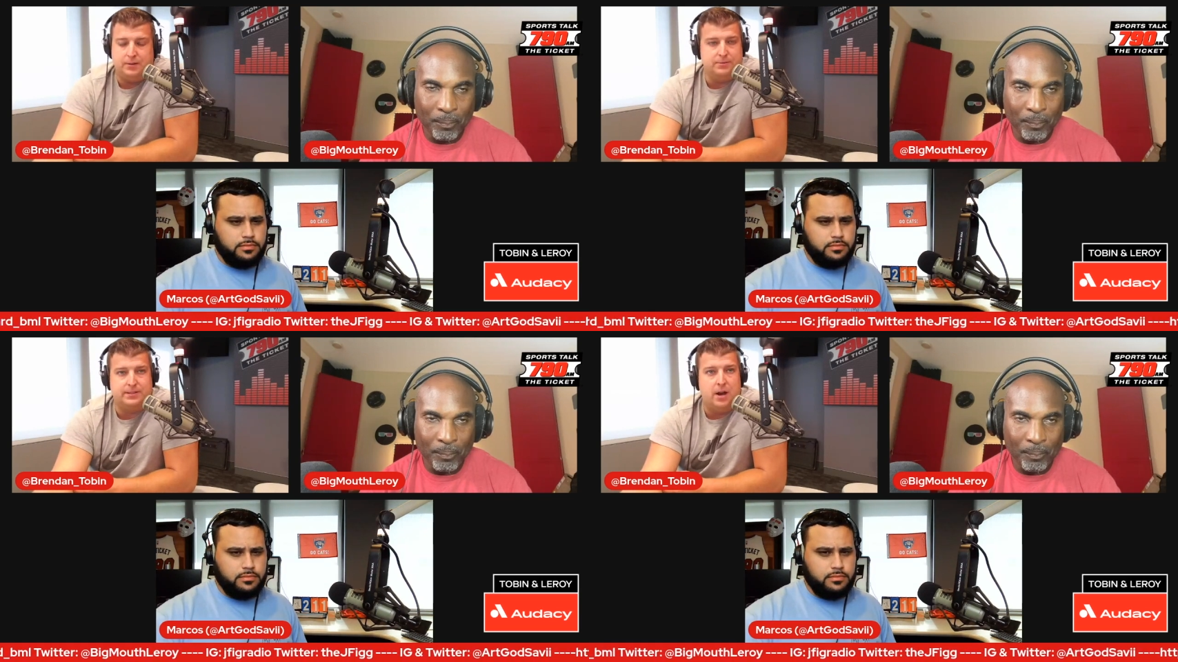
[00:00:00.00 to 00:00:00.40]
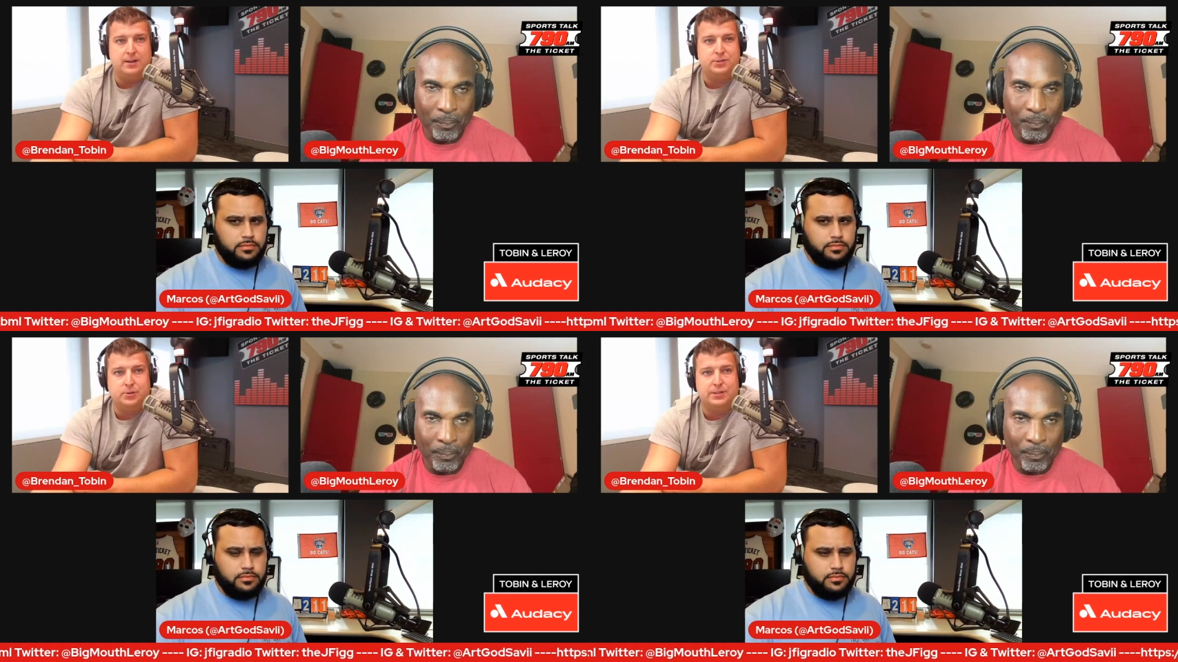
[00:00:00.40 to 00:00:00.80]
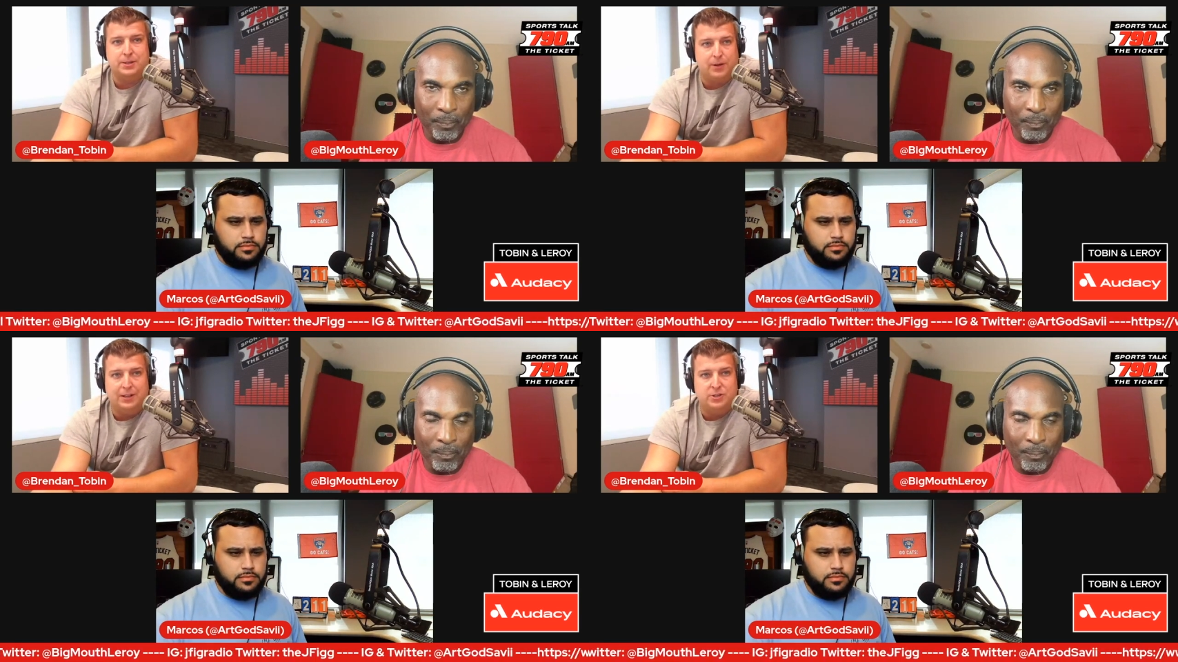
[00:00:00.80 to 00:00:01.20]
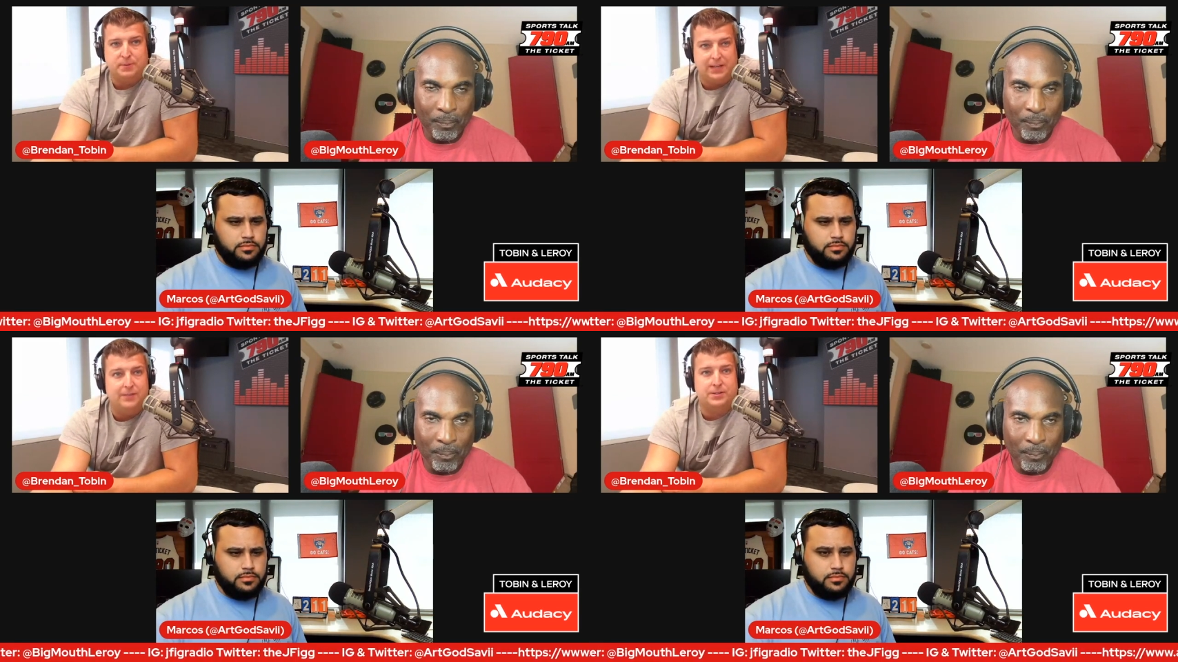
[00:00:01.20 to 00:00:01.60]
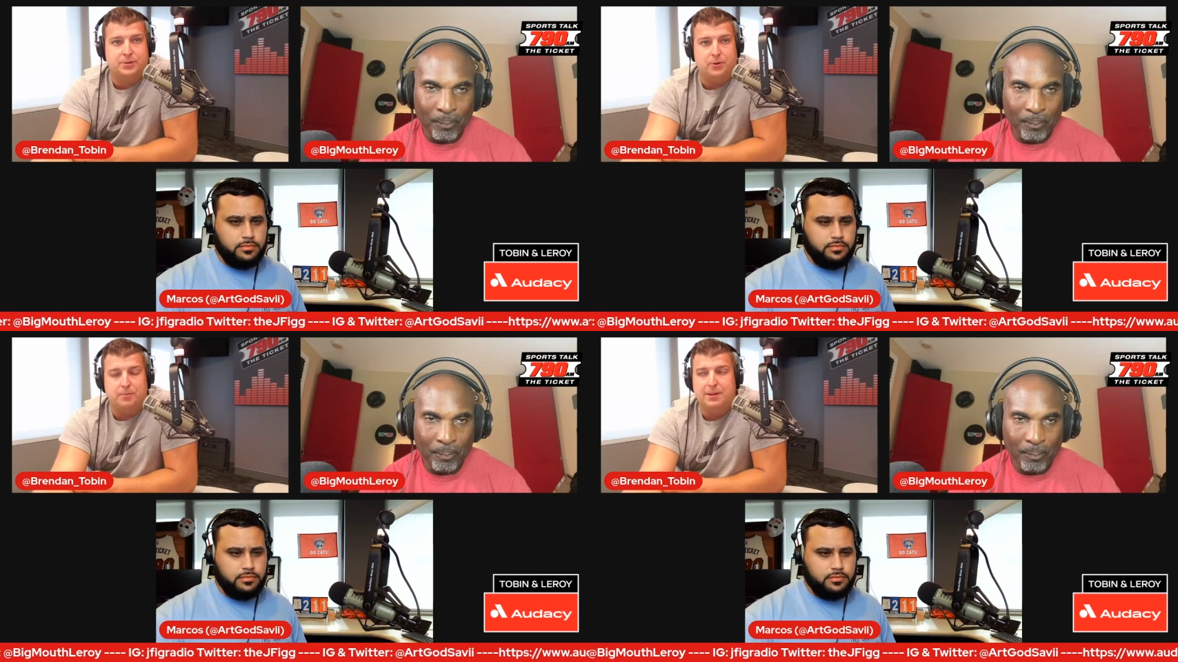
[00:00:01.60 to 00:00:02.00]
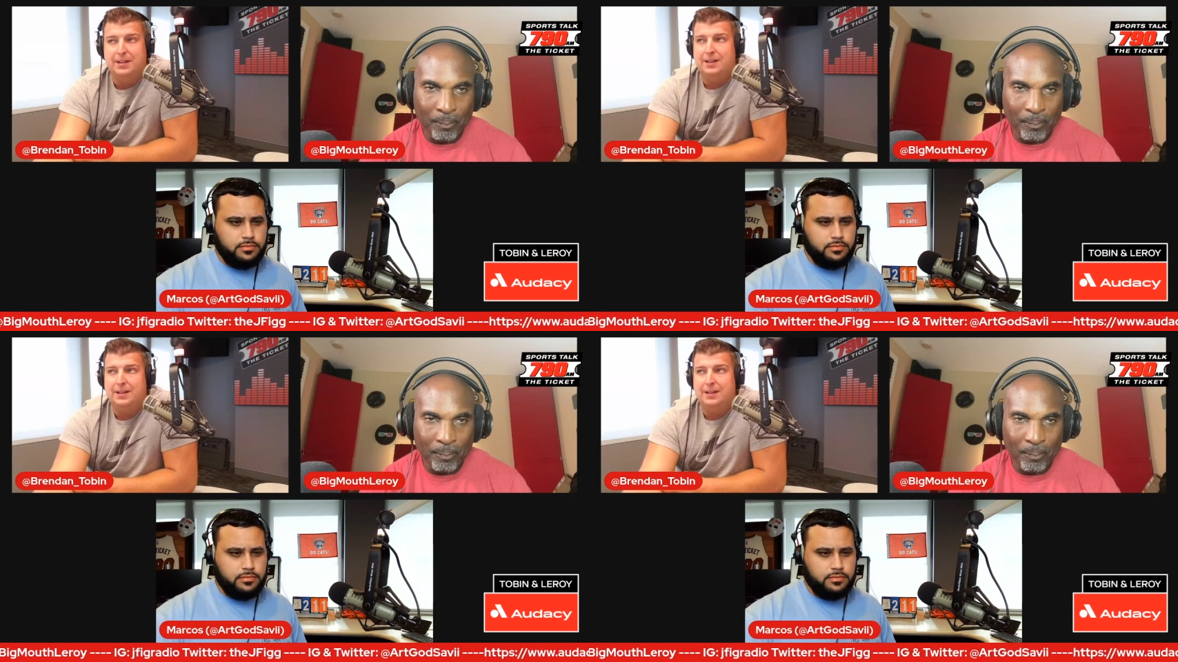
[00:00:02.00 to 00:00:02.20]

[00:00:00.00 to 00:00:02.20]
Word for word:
Speaker 1: It was done as soon as they were eligible to give it to him.